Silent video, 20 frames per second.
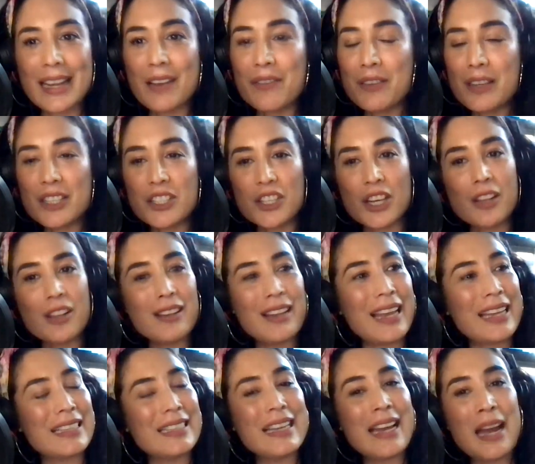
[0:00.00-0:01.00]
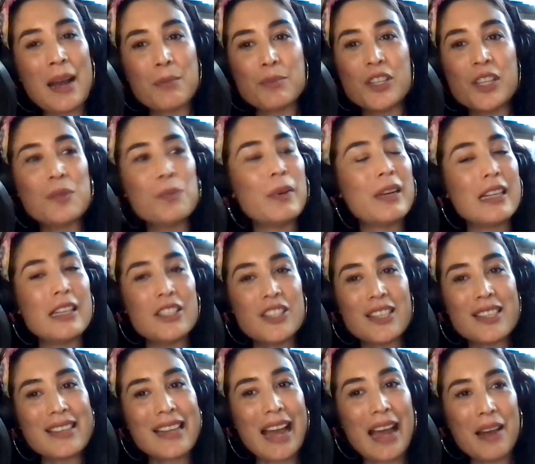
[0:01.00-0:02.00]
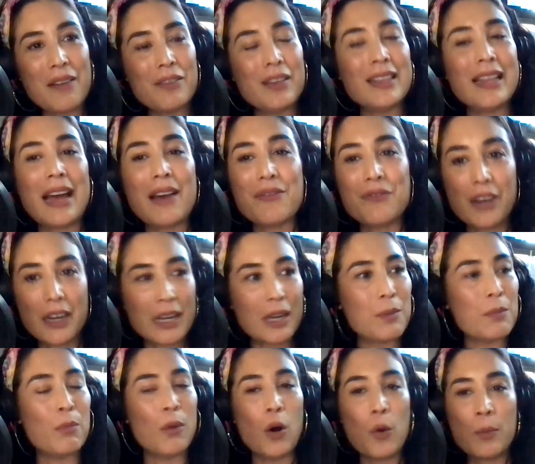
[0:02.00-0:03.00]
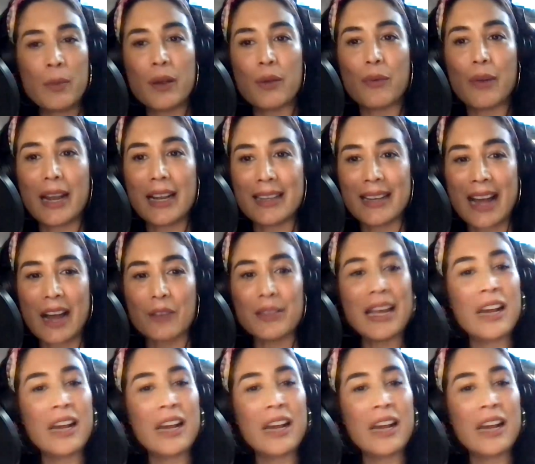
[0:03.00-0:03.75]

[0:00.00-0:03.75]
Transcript: Give each other like, damn, just because she's having that fucking moment right now,